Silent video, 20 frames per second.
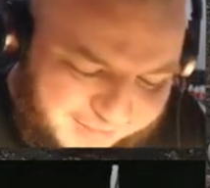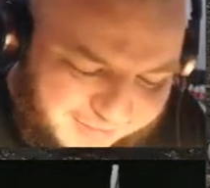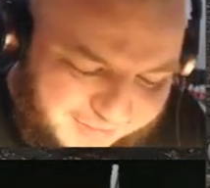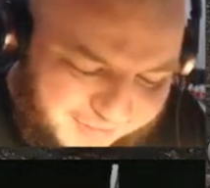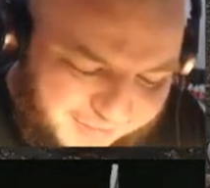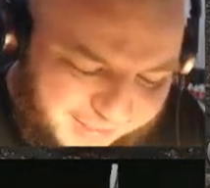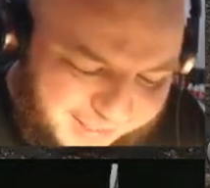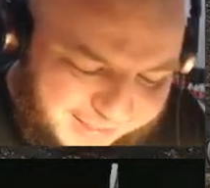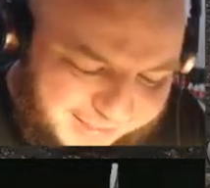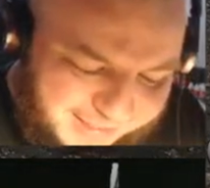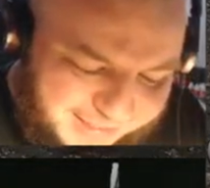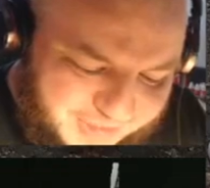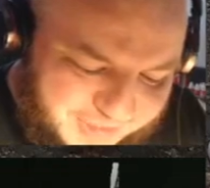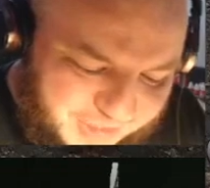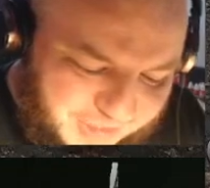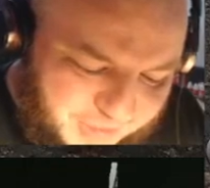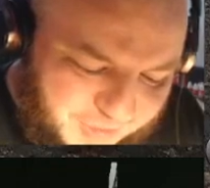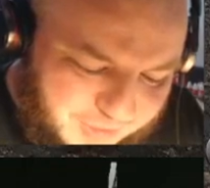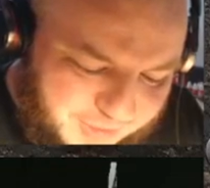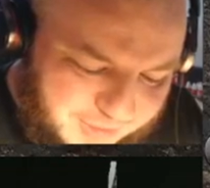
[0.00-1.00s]
Right, let's
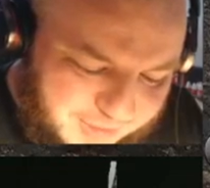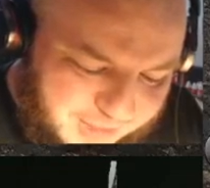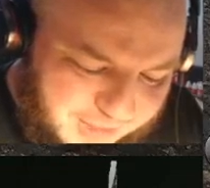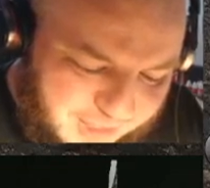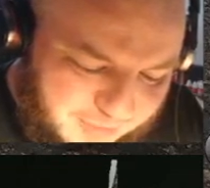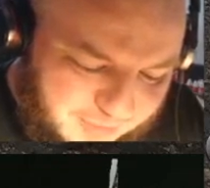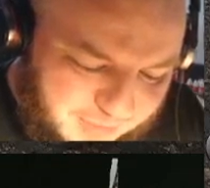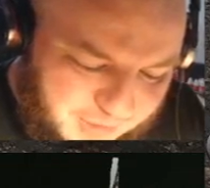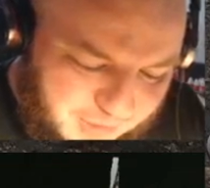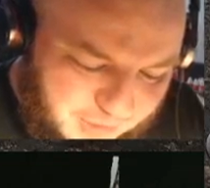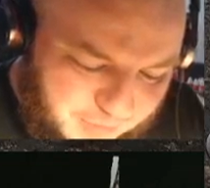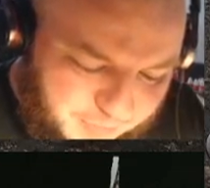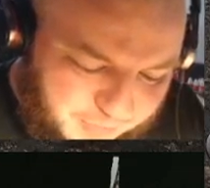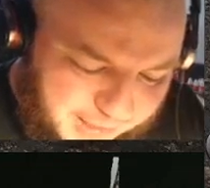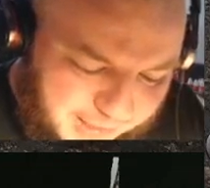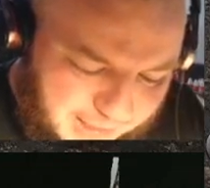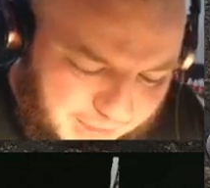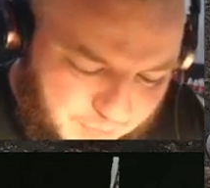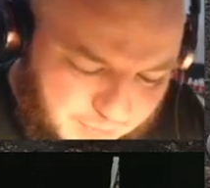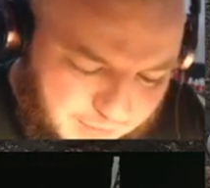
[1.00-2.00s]
use some of
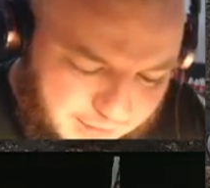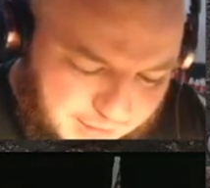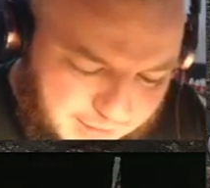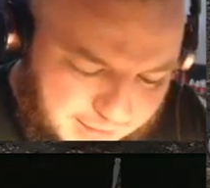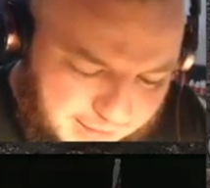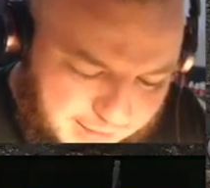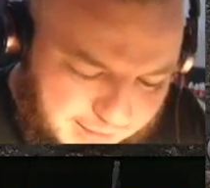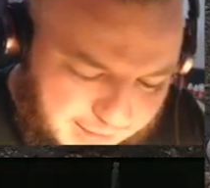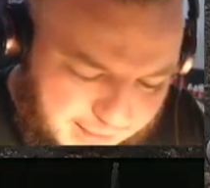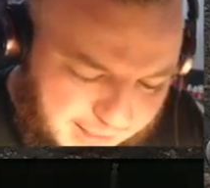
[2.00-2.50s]
our